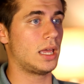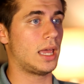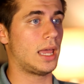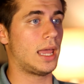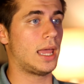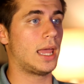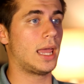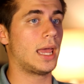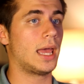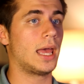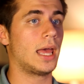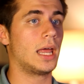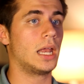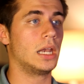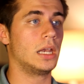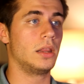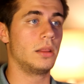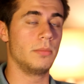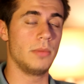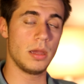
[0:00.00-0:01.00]

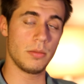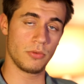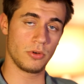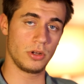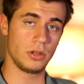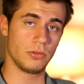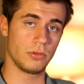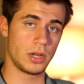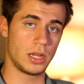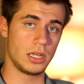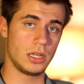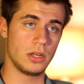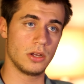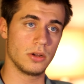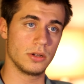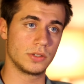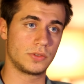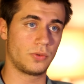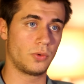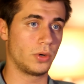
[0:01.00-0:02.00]
And the memory right
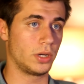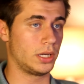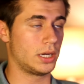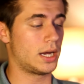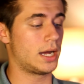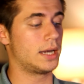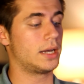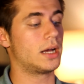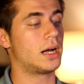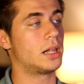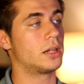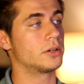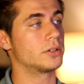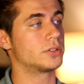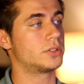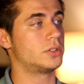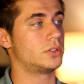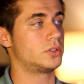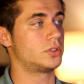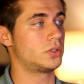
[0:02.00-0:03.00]
here is
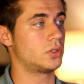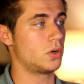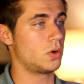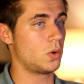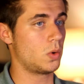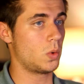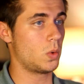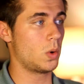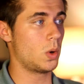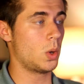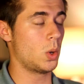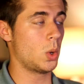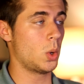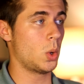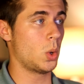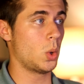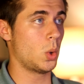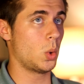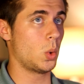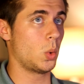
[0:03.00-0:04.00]
$49. So,
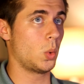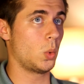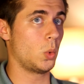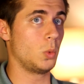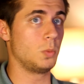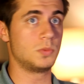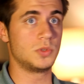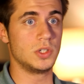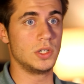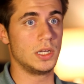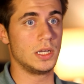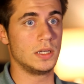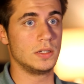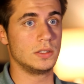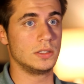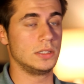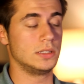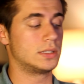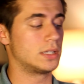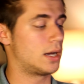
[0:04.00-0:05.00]

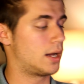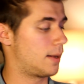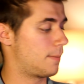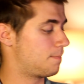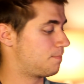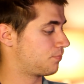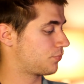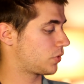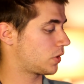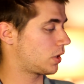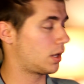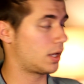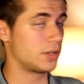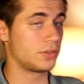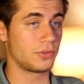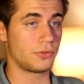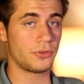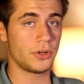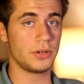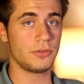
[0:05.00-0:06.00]
oops-a-daisy, Tom.
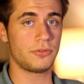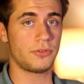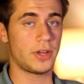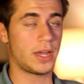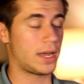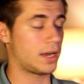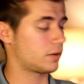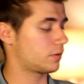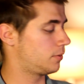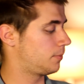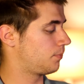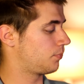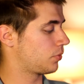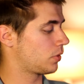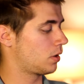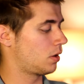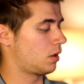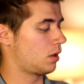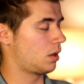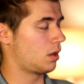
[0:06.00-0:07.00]
As a fun fact,
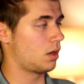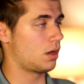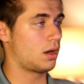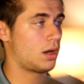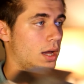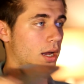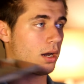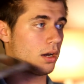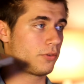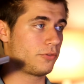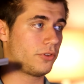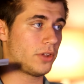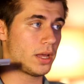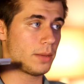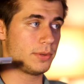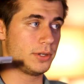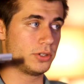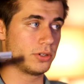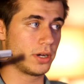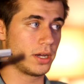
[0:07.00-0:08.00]
I got a
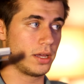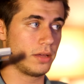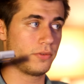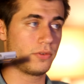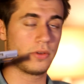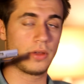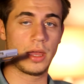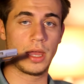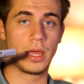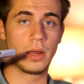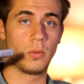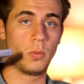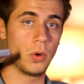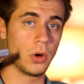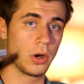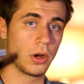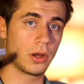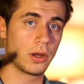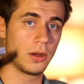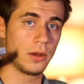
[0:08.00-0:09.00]
floppy drive at
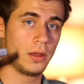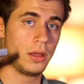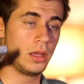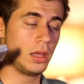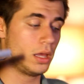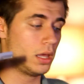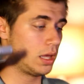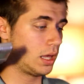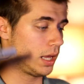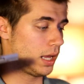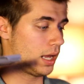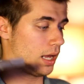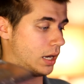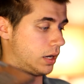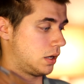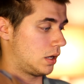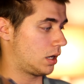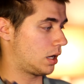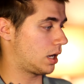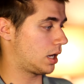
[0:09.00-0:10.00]
work,
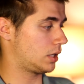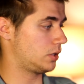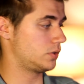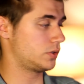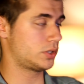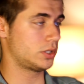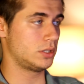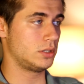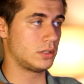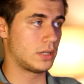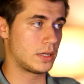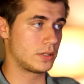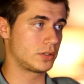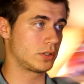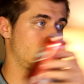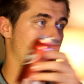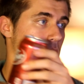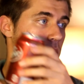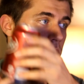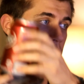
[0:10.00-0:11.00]
and I use it as a
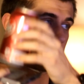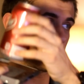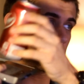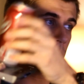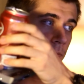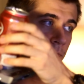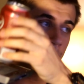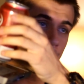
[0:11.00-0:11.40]
coaster